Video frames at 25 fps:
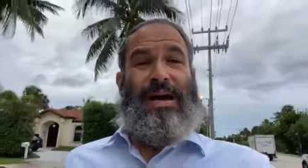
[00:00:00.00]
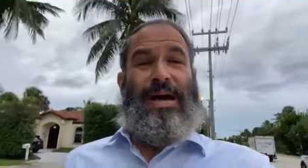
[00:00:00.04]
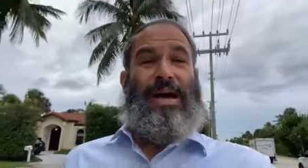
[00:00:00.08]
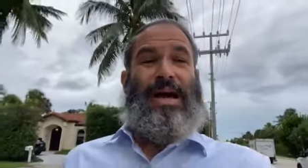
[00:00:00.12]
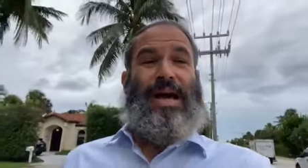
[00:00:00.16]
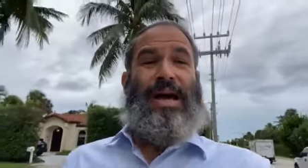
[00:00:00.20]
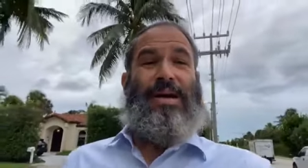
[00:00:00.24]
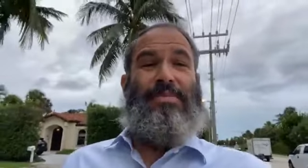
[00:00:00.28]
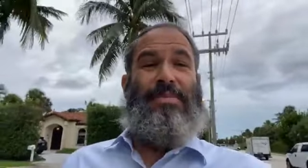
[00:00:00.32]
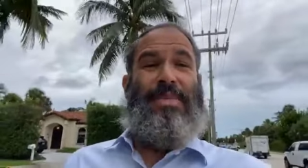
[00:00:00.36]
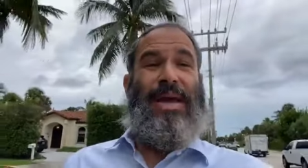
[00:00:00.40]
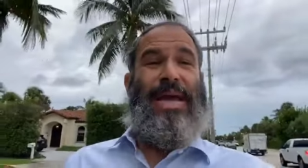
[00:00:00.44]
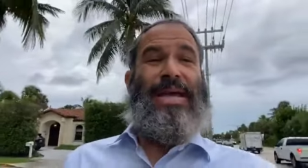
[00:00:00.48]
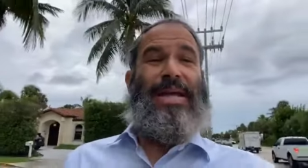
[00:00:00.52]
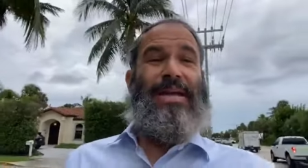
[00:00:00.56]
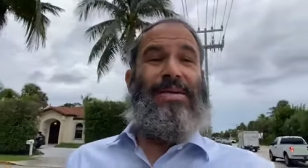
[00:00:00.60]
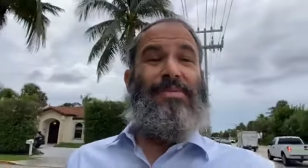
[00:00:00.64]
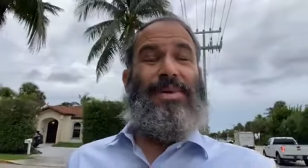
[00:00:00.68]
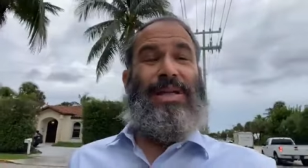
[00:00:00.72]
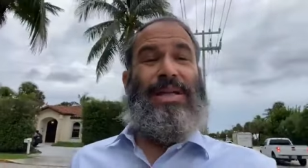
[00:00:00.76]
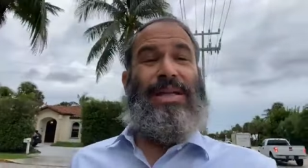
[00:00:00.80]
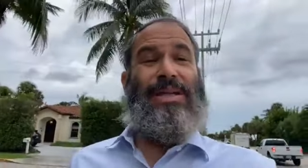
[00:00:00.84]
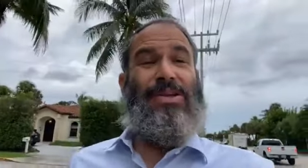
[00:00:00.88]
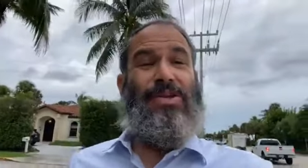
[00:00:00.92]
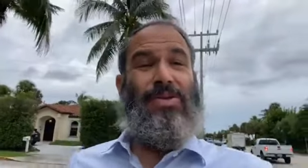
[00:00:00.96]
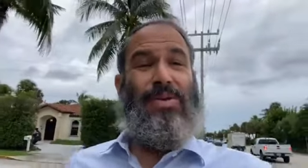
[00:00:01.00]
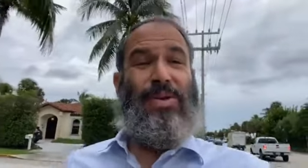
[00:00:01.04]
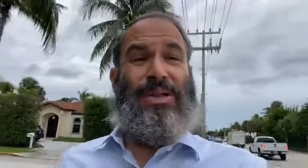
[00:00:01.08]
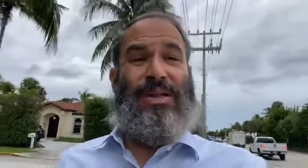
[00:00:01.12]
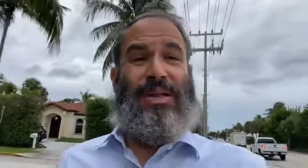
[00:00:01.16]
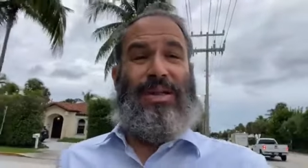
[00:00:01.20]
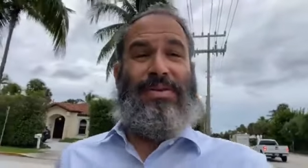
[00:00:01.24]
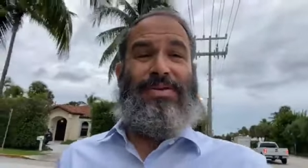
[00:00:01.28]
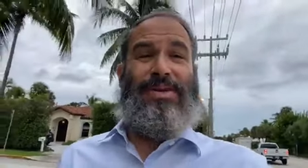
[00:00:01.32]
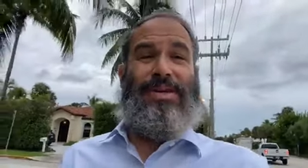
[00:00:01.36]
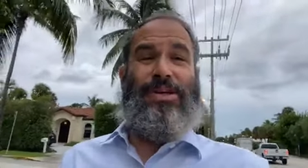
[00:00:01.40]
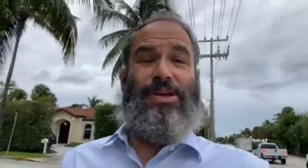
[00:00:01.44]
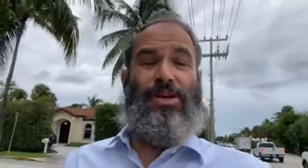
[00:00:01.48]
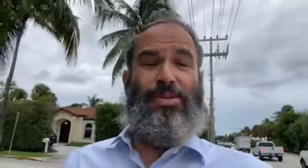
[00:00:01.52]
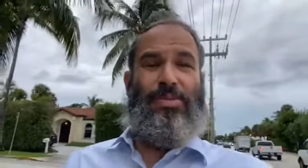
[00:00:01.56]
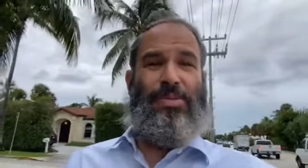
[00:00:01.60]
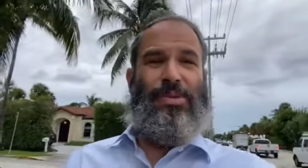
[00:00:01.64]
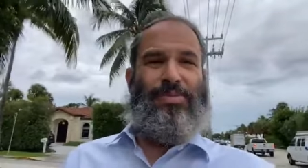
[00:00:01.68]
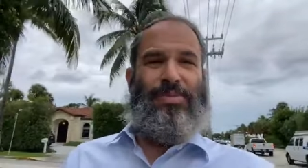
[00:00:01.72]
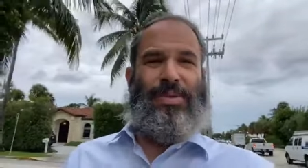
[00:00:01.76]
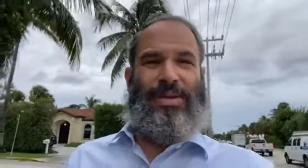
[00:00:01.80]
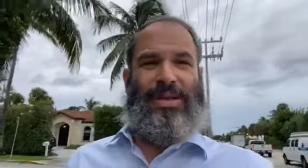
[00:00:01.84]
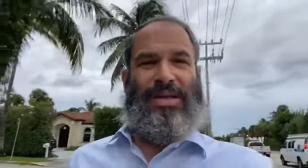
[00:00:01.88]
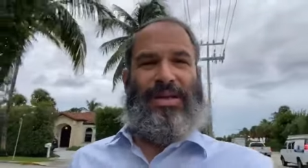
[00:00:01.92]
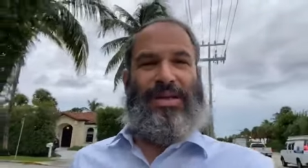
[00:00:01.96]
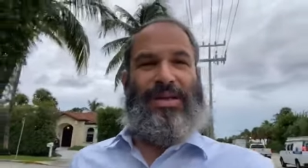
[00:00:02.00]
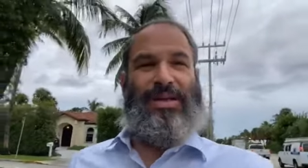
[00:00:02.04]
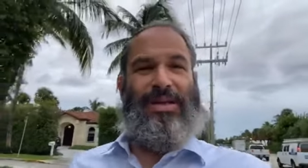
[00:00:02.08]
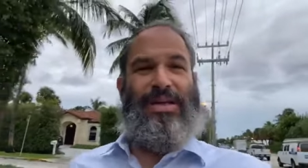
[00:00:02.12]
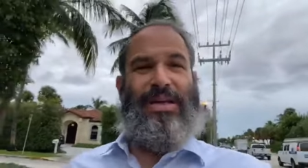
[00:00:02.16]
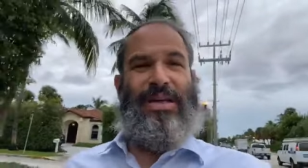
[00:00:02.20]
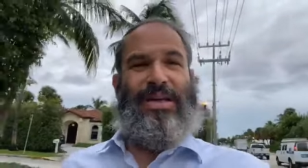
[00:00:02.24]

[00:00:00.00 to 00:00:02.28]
and made him into a living human being.